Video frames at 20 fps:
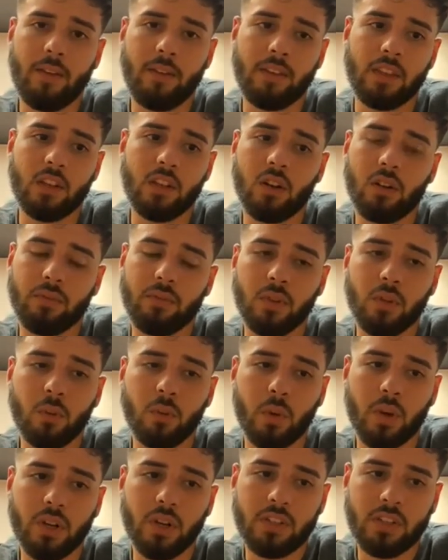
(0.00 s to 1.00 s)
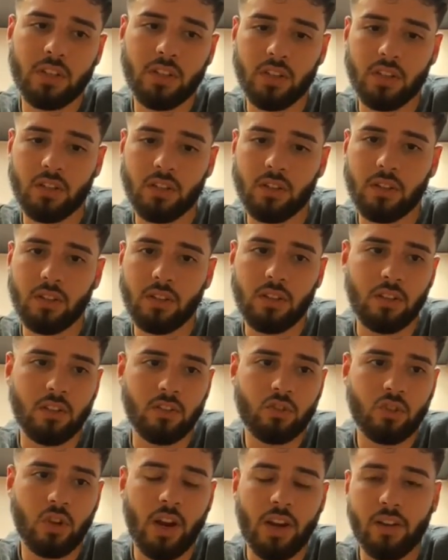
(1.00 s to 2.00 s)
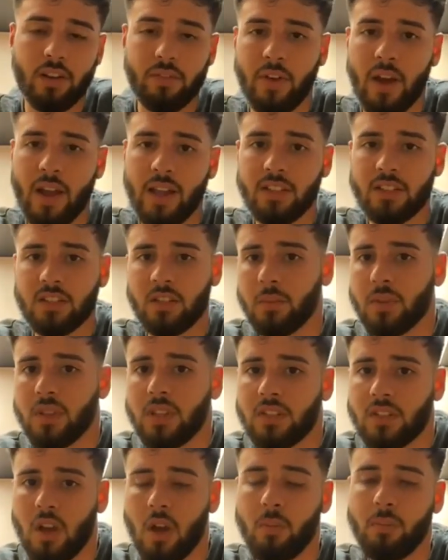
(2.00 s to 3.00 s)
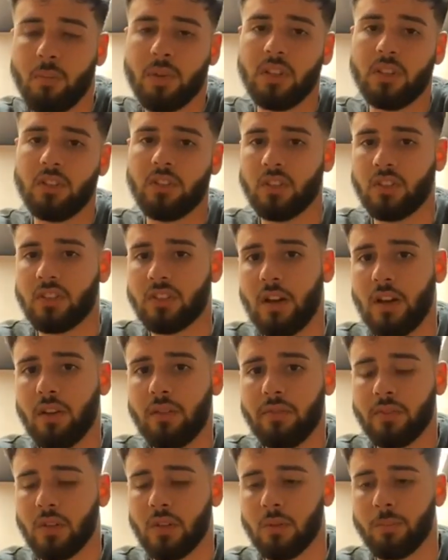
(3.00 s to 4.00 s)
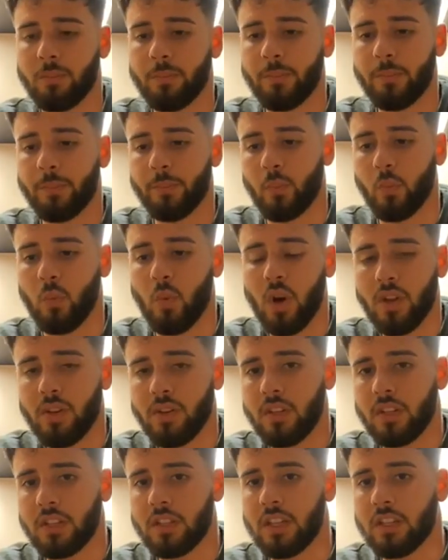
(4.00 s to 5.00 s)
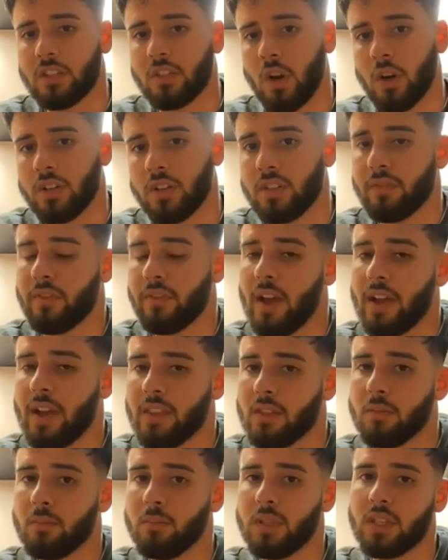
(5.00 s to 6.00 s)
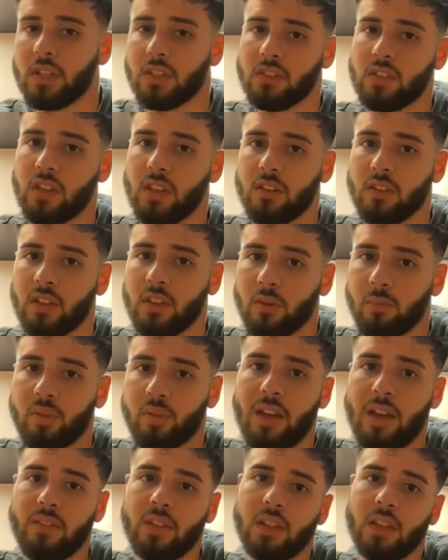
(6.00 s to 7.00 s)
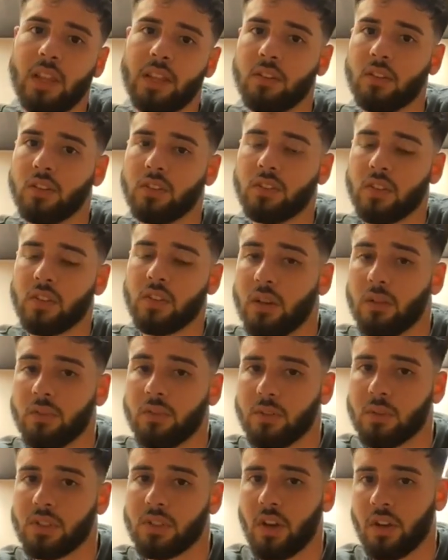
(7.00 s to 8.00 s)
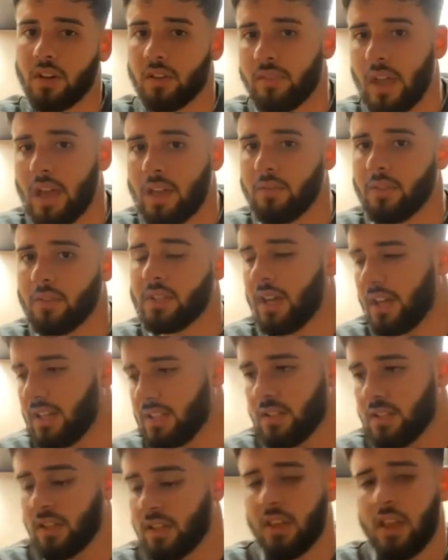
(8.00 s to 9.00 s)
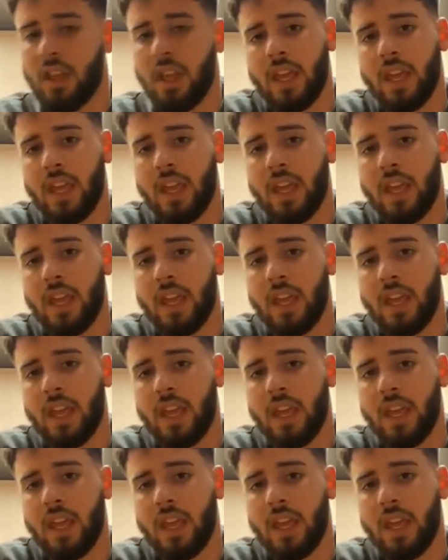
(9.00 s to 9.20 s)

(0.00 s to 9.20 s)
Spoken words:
if you were to try to find some of these companies yourself, one, it's hard to find them because they're private lenders, so they don't do a ton of advertising.